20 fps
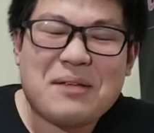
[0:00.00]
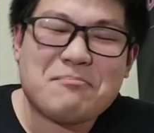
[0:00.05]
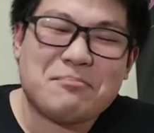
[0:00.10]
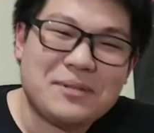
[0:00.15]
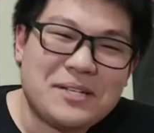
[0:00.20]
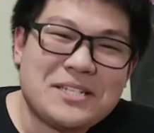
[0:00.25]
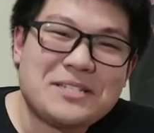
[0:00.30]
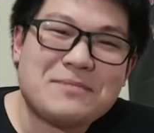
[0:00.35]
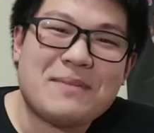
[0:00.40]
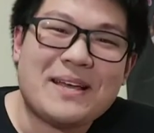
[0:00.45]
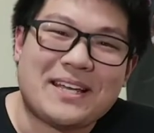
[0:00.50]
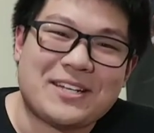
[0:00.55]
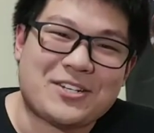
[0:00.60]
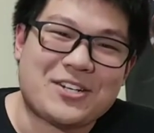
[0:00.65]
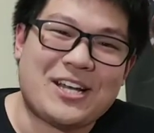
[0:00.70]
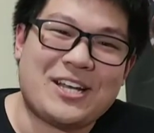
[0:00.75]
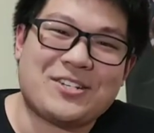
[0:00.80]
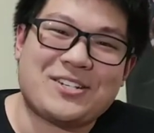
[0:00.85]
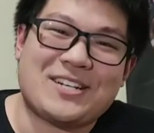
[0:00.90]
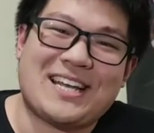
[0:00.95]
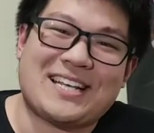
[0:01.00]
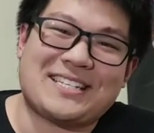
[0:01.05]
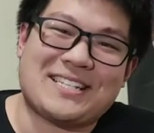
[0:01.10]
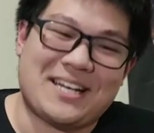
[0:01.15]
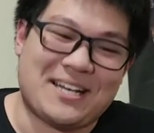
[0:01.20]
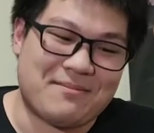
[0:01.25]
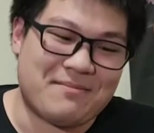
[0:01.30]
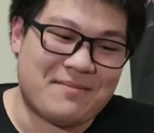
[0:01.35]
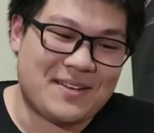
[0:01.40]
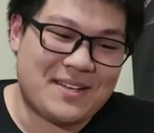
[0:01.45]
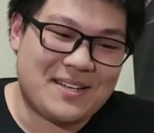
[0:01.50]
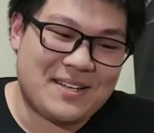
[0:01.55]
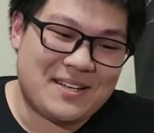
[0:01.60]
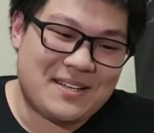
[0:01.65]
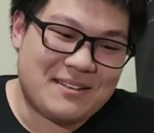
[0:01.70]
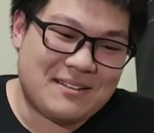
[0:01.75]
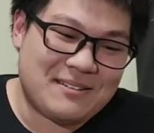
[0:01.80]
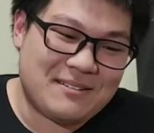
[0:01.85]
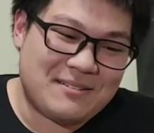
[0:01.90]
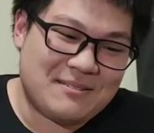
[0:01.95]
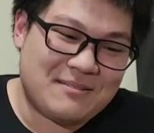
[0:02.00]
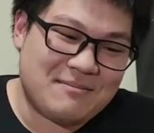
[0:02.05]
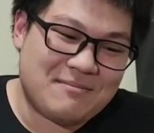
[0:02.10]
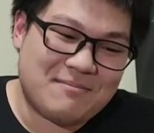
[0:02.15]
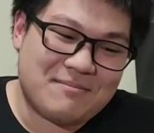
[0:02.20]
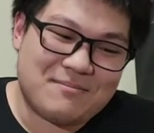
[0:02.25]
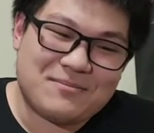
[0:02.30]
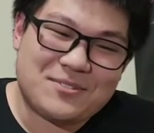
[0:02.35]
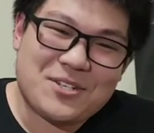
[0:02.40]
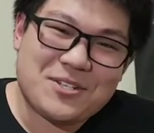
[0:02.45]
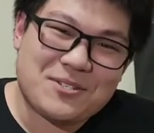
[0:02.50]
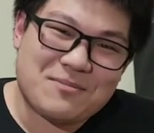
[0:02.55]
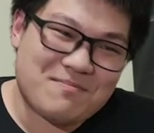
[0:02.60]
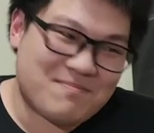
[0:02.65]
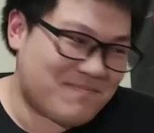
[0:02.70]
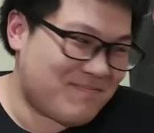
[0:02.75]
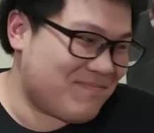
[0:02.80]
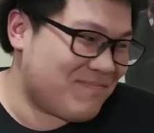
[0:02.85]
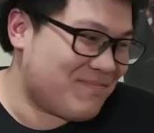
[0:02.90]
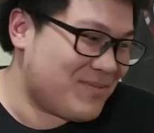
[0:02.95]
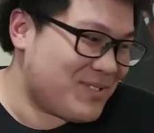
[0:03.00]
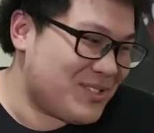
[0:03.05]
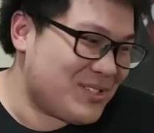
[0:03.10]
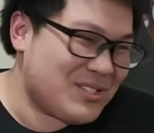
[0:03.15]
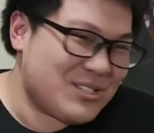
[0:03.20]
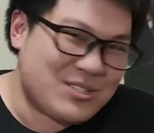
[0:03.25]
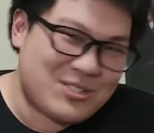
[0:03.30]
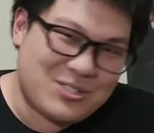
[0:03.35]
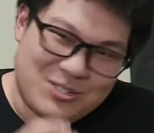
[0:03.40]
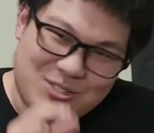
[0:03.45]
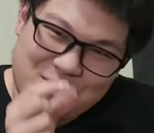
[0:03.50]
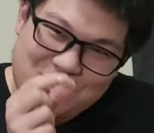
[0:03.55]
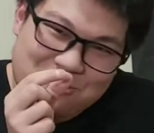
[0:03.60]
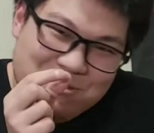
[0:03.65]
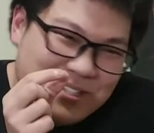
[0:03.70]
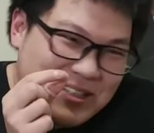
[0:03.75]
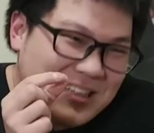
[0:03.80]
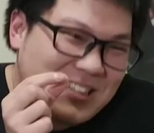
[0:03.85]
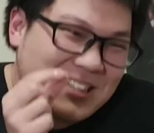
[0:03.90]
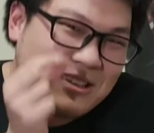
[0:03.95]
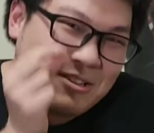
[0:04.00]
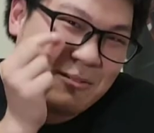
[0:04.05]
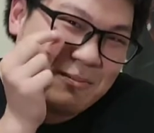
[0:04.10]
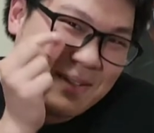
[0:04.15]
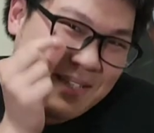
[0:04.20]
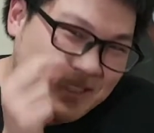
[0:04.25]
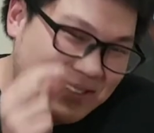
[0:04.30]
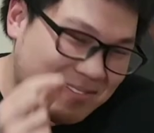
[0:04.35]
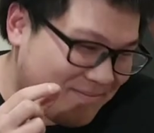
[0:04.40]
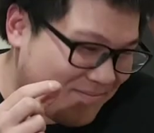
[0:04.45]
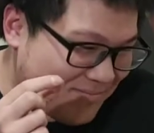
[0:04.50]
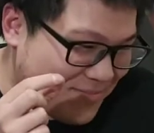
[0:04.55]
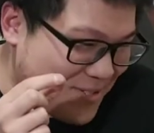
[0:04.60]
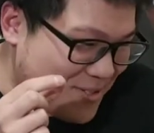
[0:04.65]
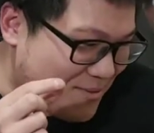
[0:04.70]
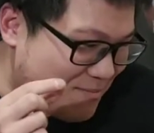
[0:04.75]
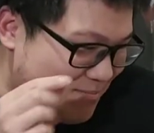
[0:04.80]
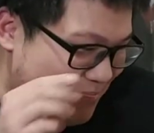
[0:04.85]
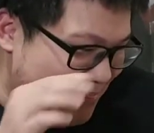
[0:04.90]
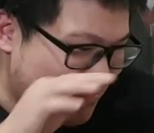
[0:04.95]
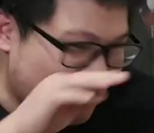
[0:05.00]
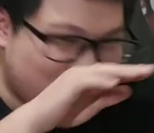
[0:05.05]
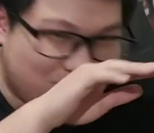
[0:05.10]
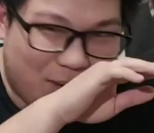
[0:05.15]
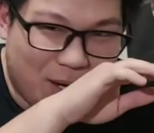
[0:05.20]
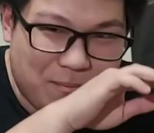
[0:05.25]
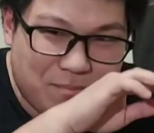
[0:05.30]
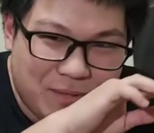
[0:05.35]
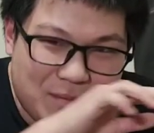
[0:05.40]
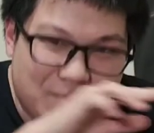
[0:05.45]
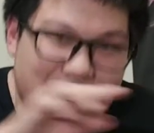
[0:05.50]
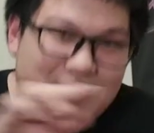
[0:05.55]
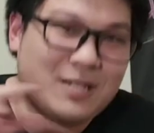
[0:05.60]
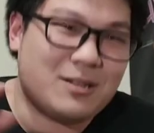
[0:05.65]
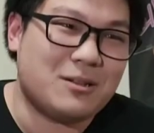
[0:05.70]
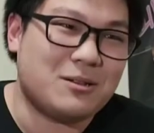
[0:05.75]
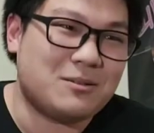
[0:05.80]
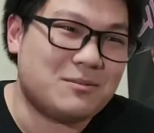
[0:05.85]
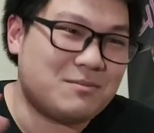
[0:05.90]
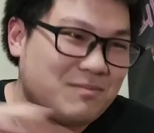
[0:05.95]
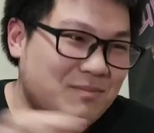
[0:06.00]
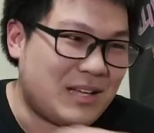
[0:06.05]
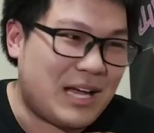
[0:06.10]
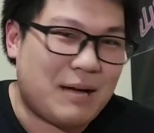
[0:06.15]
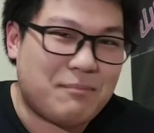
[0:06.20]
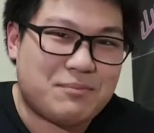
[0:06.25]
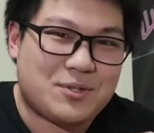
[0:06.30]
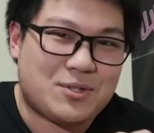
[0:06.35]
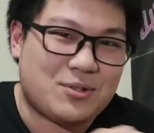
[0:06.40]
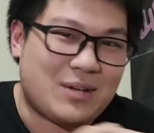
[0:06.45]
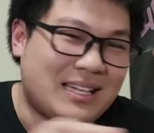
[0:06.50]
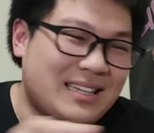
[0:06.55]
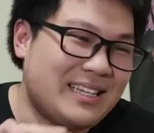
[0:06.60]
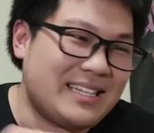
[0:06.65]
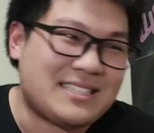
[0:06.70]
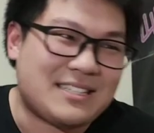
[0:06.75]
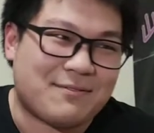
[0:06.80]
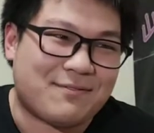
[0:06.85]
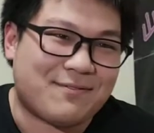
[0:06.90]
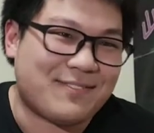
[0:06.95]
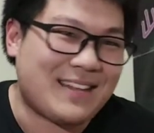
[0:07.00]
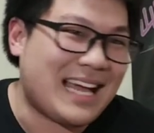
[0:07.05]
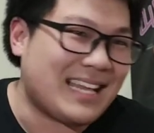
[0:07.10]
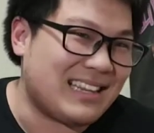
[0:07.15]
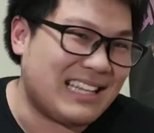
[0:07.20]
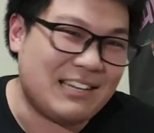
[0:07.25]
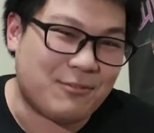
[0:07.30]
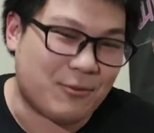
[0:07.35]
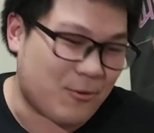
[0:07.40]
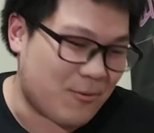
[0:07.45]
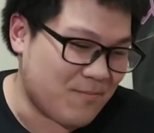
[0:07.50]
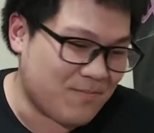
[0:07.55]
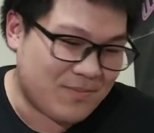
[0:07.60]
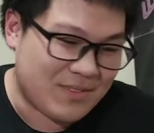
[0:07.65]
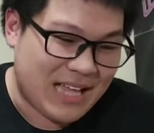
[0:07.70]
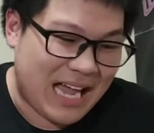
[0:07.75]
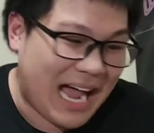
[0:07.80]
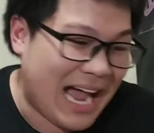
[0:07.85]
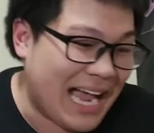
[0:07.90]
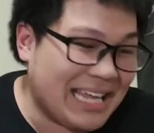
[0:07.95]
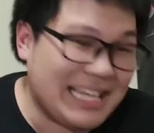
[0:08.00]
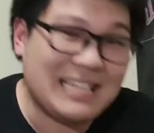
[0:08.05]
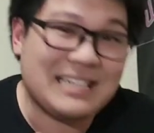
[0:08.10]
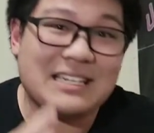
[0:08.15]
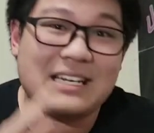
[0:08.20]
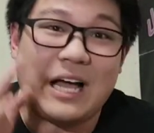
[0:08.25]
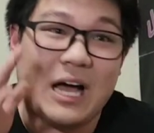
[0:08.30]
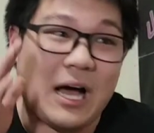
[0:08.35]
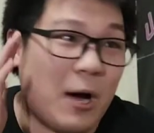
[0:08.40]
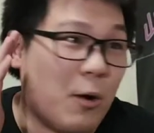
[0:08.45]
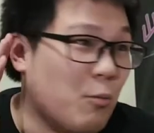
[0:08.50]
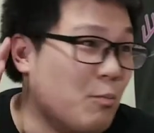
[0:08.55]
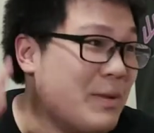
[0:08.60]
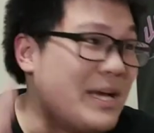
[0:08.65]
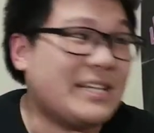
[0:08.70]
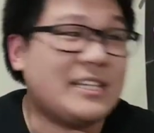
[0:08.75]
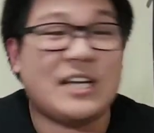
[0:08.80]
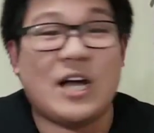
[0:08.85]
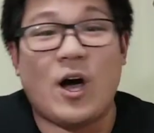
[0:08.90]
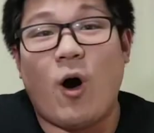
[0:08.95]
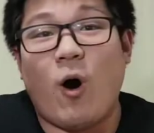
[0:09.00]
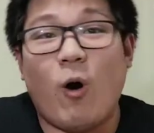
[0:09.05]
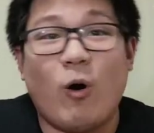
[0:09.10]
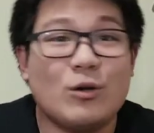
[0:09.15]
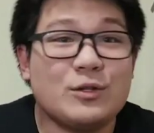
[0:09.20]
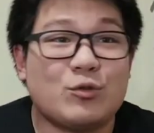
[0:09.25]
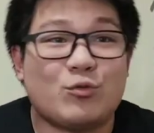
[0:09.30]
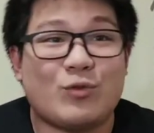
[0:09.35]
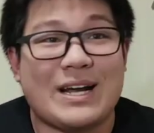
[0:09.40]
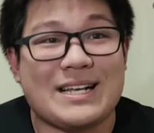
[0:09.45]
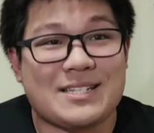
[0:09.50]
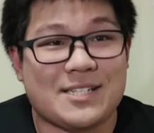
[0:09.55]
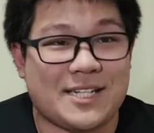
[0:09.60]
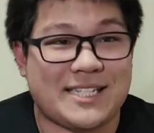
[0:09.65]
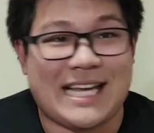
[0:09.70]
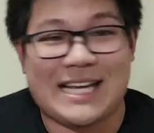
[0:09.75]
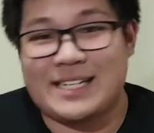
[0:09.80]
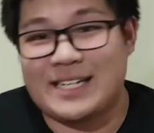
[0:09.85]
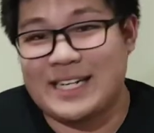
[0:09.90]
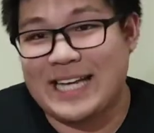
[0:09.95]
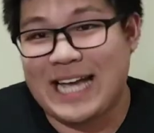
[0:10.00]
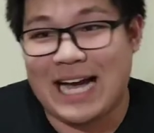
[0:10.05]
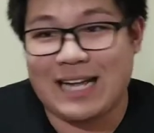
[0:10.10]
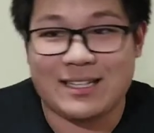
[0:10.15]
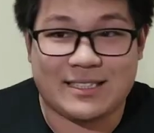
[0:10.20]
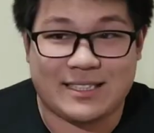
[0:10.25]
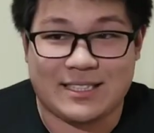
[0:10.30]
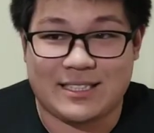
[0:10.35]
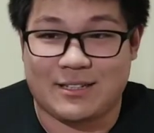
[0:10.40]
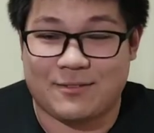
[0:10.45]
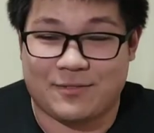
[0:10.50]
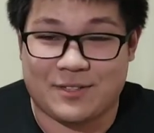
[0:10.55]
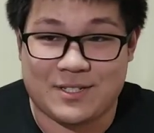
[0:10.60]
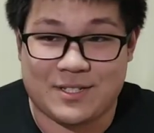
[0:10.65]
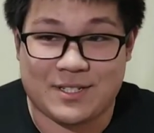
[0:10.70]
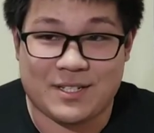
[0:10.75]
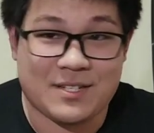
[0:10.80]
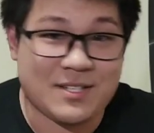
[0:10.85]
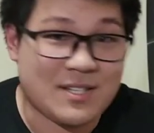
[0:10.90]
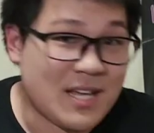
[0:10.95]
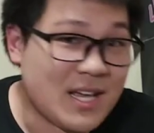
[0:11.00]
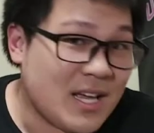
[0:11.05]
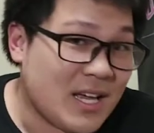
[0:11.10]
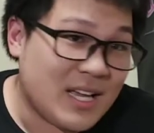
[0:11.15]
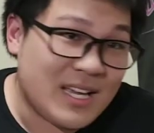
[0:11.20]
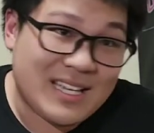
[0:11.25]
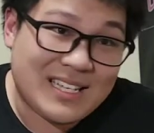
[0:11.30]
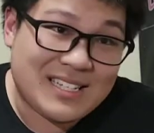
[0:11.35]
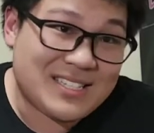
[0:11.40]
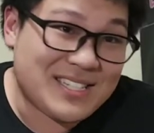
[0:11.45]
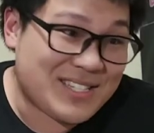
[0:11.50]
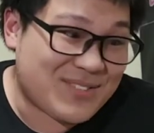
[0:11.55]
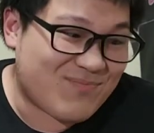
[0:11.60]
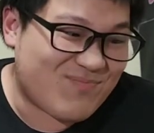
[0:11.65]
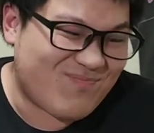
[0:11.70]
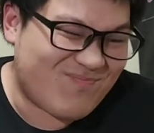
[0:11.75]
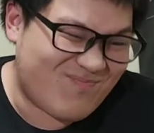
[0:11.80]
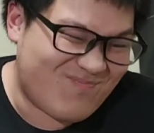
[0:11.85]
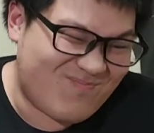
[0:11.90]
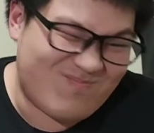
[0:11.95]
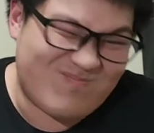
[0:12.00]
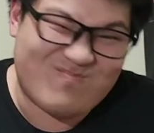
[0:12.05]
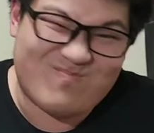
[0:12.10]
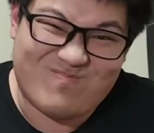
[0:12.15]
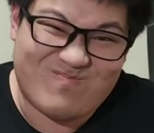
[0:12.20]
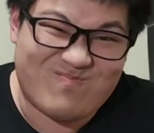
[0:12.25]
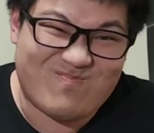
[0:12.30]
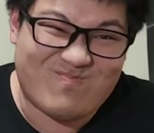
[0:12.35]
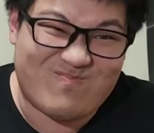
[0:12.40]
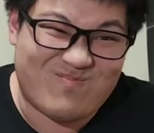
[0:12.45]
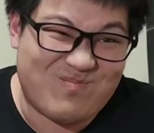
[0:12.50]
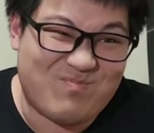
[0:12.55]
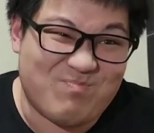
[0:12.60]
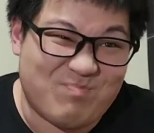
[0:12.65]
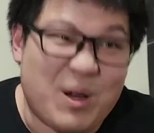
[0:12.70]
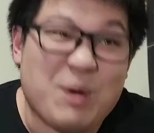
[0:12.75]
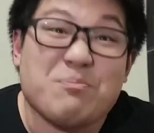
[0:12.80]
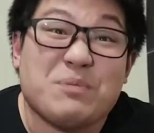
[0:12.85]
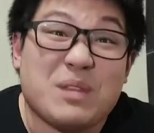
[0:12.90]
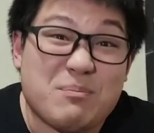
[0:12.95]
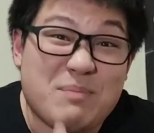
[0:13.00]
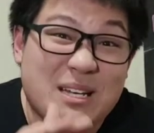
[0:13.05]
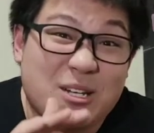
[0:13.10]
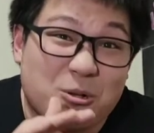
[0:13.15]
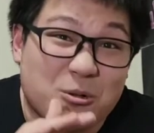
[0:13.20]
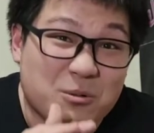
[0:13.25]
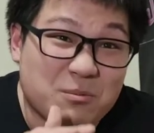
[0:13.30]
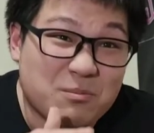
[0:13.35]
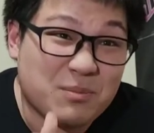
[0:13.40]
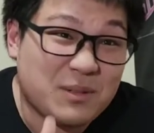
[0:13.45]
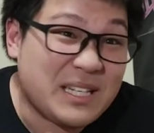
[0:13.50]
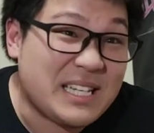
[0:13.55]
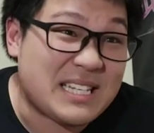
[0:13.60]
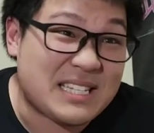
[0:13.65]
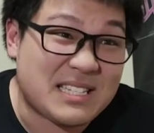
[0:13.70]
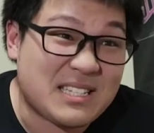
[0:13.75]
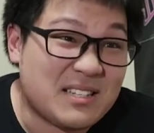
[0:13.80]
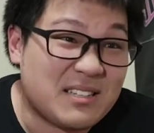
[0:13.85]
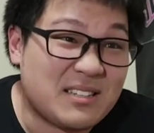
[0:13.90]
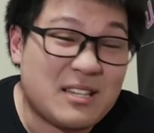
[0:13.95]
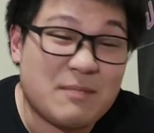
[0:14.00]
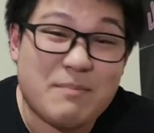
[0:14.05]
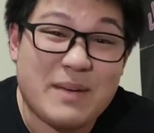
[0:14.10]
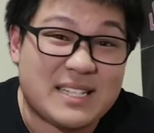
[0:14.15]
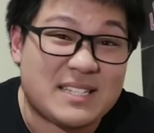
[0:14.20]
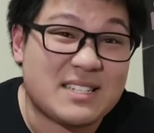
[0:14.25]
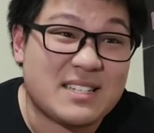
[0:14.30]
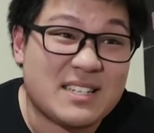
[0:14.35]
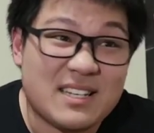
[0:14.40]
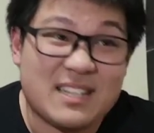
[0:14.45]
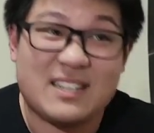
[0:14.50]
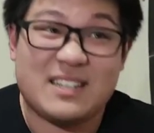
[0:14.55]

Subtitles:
Please make a change next time. Just tune it a little bit. Just bump the middle up to at least a flat level. I can omit all the rest of the technicality differences. Just bump the middle, please, the mids.